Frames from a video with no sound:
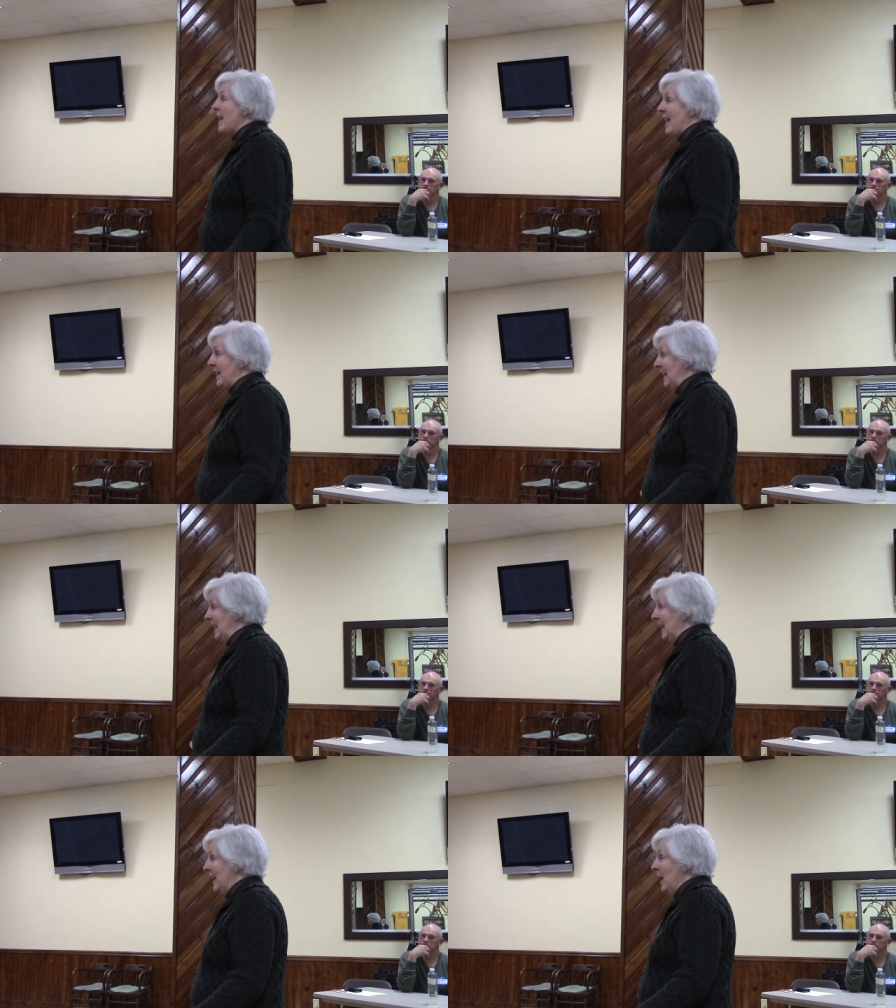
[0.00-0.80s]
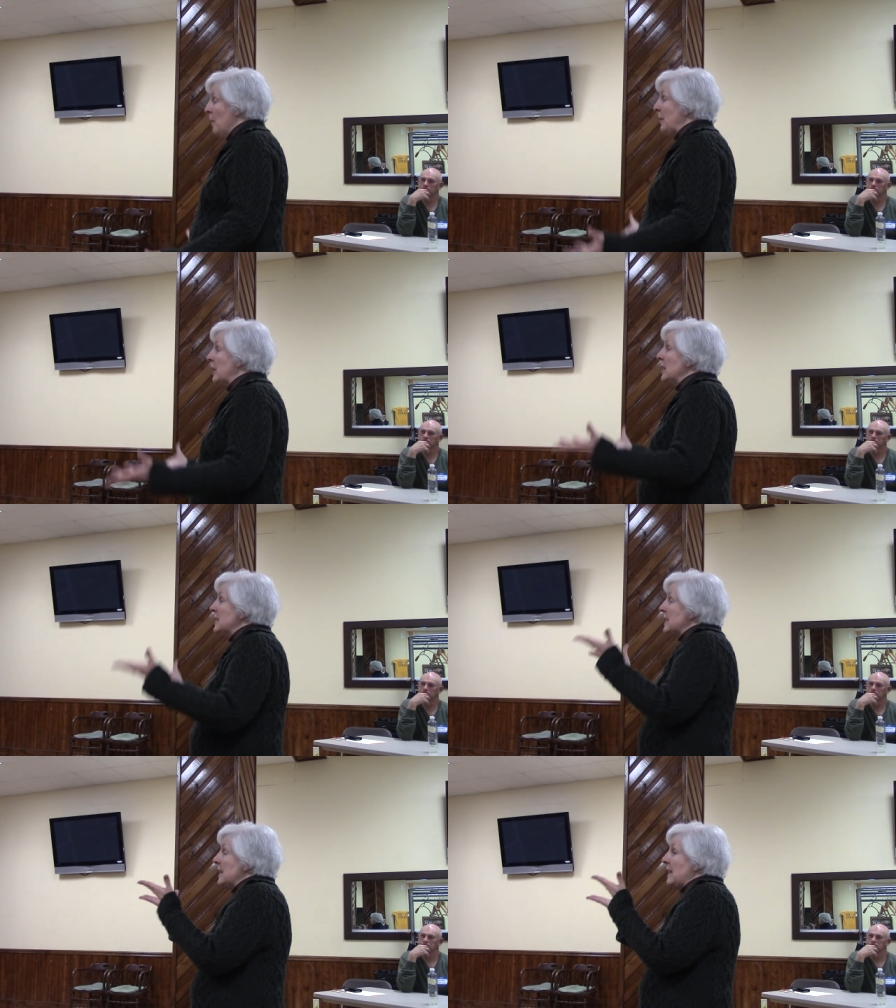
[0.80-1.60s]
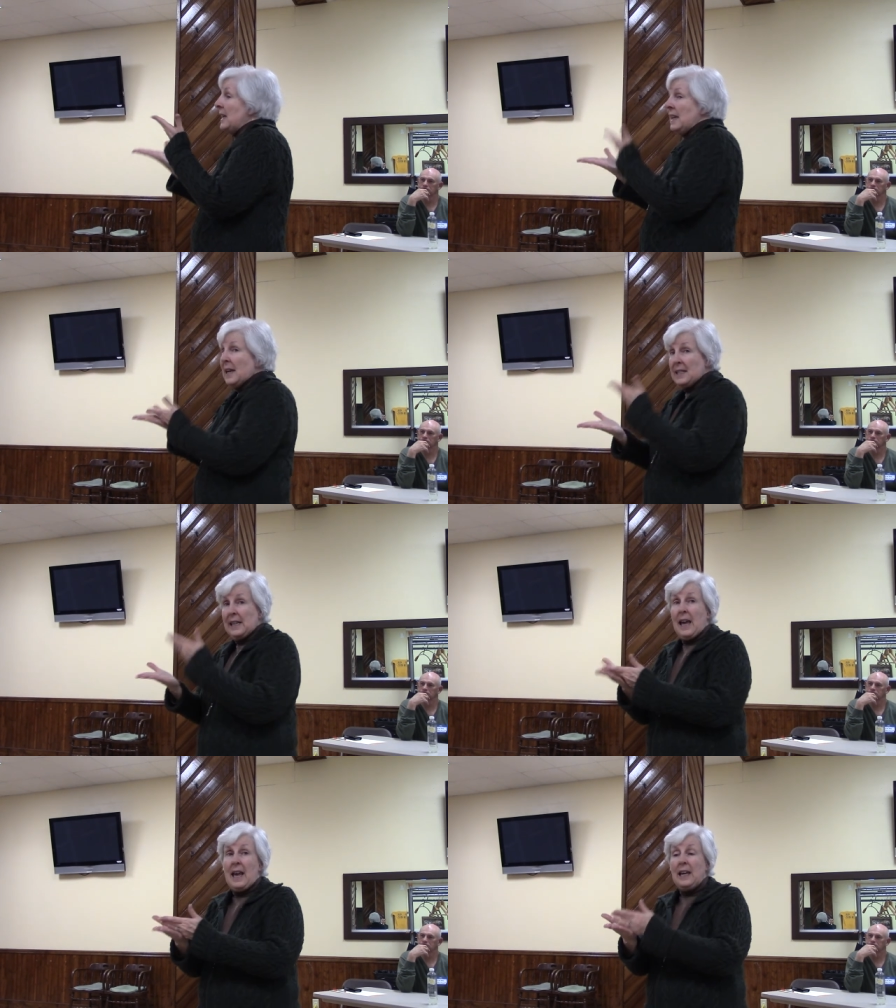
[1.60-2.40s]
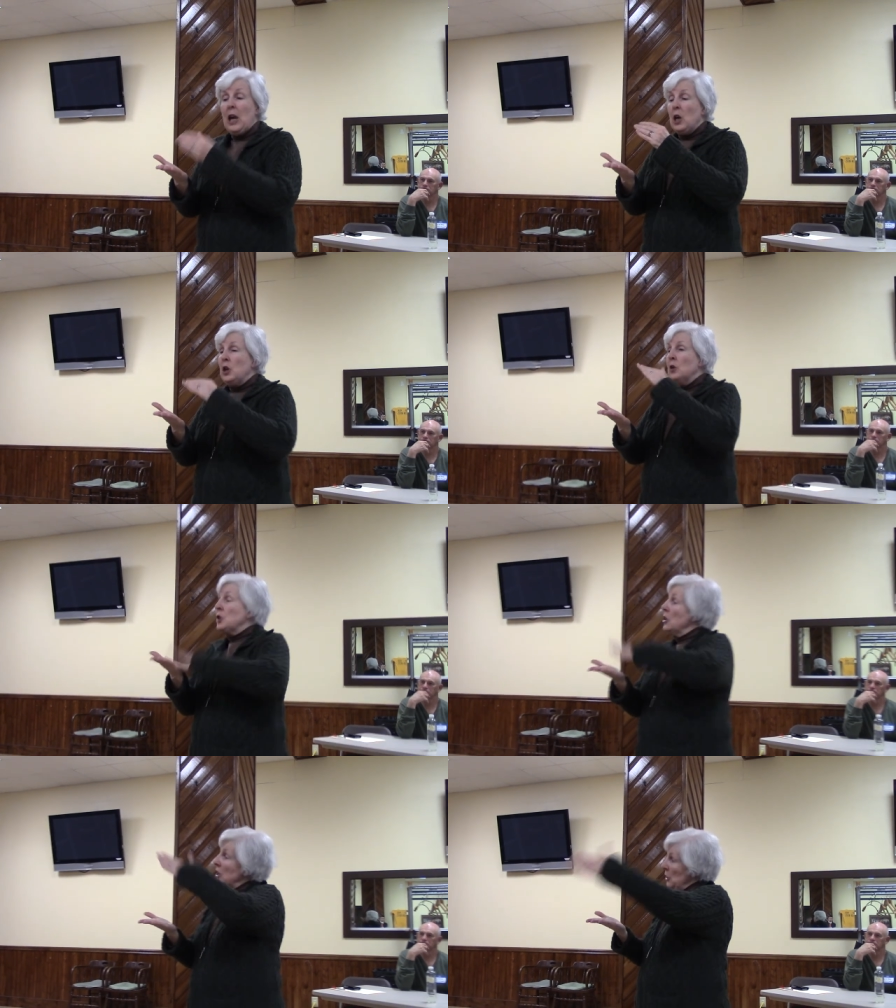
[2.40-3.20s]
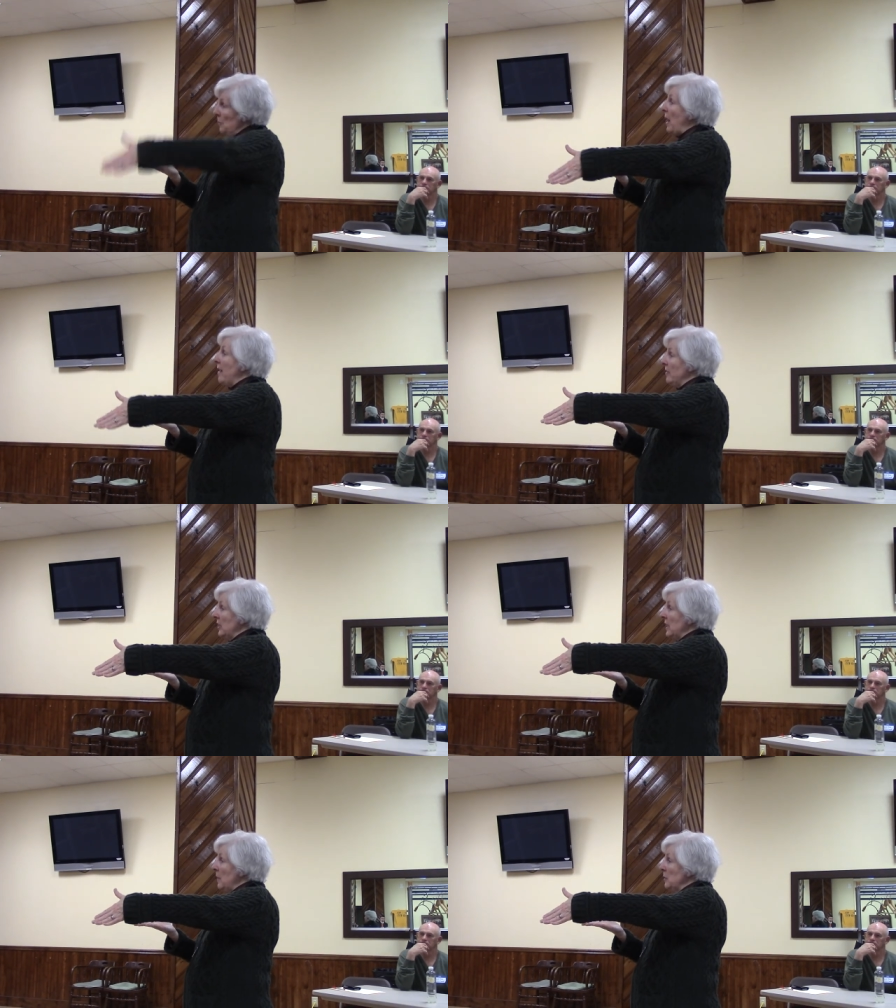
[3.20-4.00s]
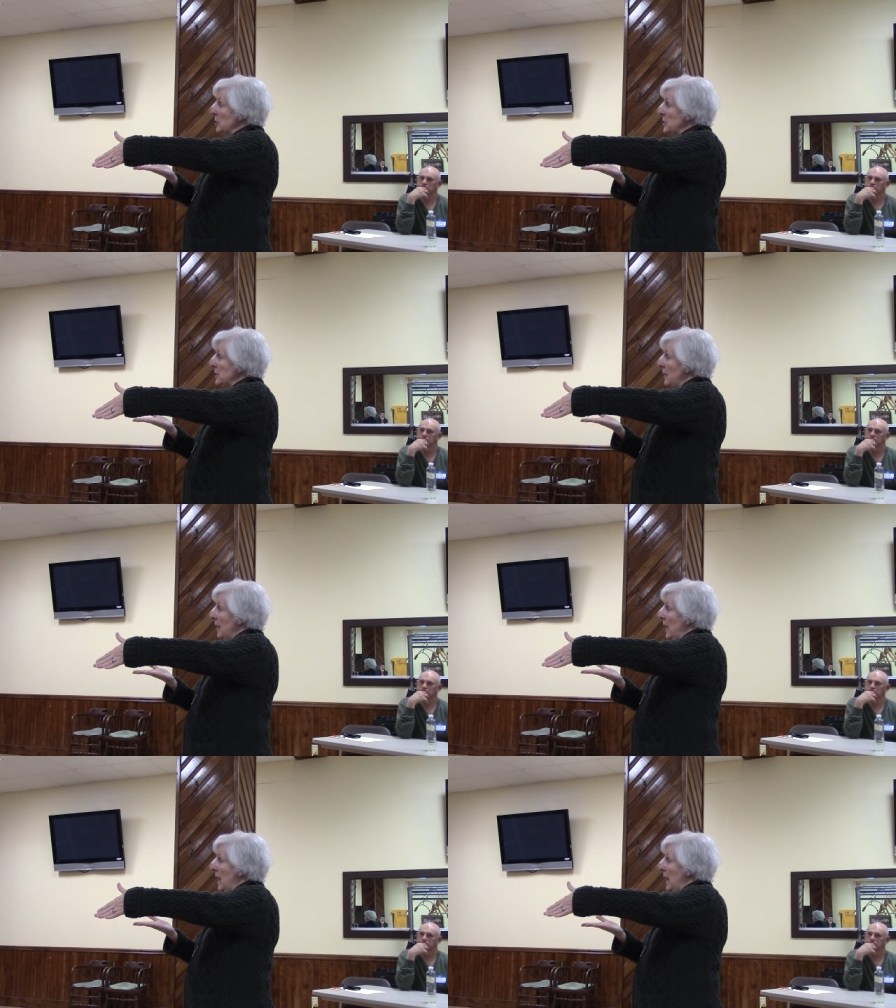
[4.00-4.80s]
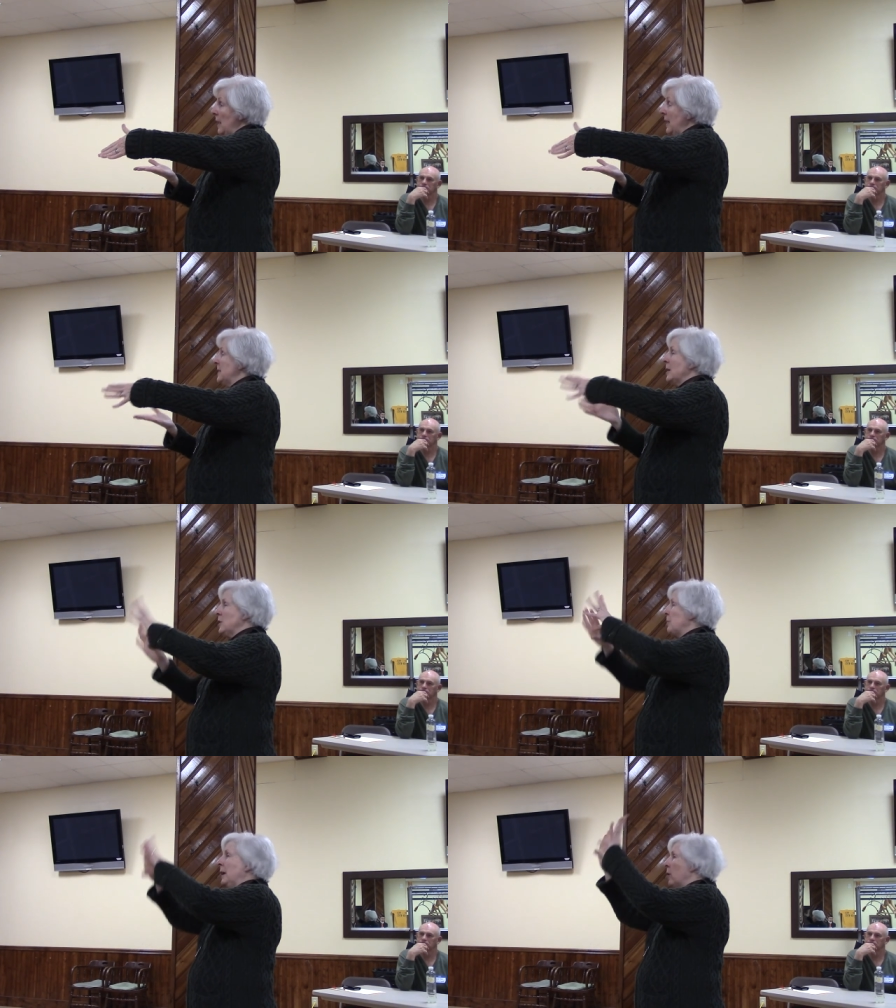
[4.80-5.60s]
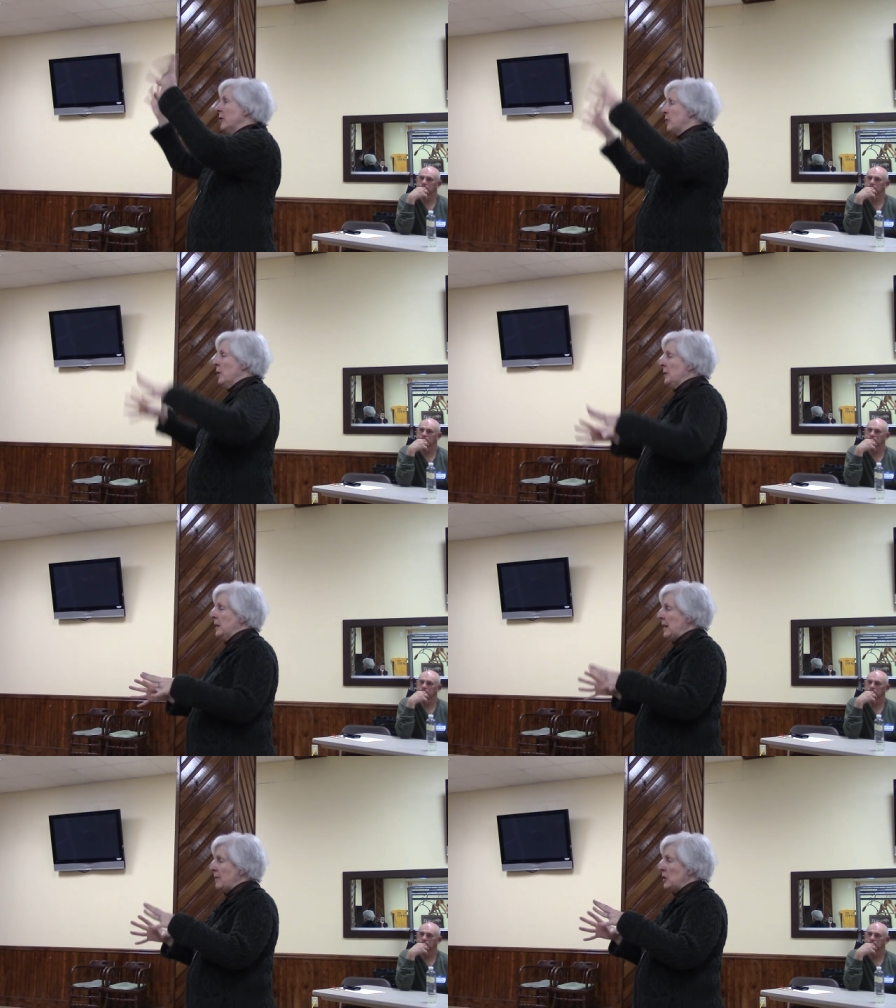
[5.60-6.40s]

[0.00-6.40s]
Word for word: any. Because the ESEA, you turn in your poverty numbers, it's, it's a big, long formula you have to